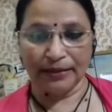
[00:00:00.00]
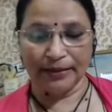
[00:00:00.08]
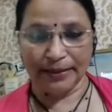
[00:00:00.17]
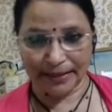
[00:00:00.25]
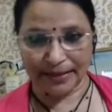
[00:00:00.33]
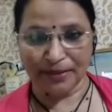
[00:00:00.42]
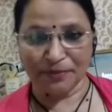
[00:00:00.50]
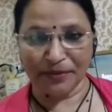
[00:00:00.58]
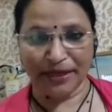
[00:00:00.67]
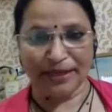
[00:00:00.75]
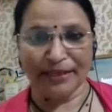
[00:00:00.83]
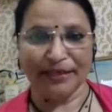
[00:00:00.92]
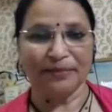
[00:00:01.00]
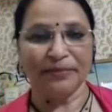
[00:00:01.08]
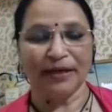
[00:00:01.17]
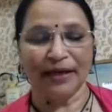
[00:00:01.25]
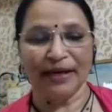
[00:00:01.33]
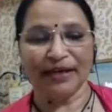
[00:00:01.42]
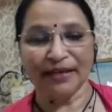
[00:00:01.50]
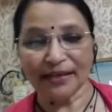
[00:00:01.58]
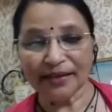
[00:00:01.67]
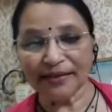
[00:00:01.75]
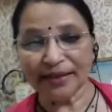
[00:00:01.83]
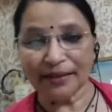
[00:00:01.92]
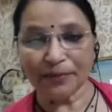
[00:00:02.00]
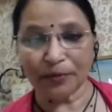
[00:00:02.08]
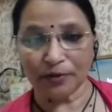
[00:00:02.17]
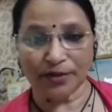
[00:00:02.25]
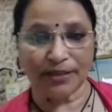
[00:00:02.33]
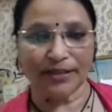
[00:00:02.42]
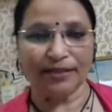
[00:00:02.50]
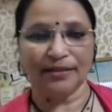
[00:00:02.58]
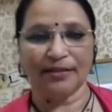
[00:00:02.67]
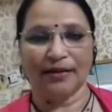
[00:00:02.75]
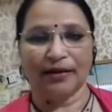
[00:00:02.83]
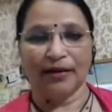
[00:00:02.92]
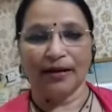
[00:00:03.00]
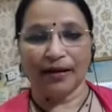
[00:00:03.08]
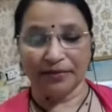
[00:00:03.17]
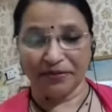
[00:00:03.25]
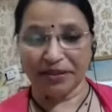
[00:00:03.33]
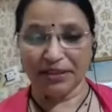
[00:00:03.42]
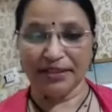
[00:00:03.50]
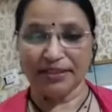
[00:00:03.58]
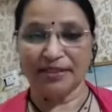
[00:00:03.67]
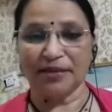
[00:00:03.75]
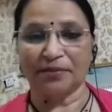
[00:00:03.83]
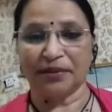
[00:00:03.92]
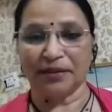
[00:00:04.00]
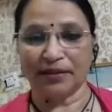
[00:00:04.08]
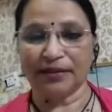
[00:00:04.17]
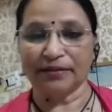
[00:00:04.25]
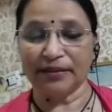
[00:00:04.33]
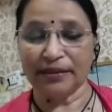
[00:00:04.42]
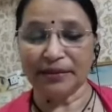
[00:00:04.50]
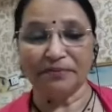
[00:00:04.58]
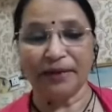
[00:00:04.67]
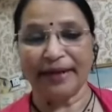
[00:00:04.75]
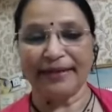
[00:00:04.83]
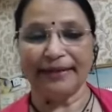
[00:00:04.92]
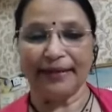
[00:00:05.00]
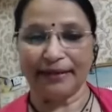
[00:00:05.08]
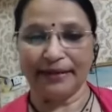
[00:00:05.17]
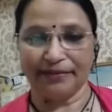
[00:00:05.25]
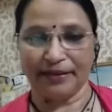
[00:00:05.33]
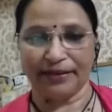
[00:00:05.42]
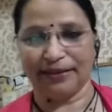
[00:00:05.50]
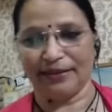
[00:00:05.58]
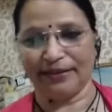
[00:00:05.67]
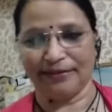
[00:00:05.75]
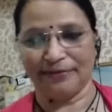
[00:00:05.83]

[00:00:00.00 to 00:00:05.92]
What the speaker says: take some time, and in that process efficiency, productivity might get affected.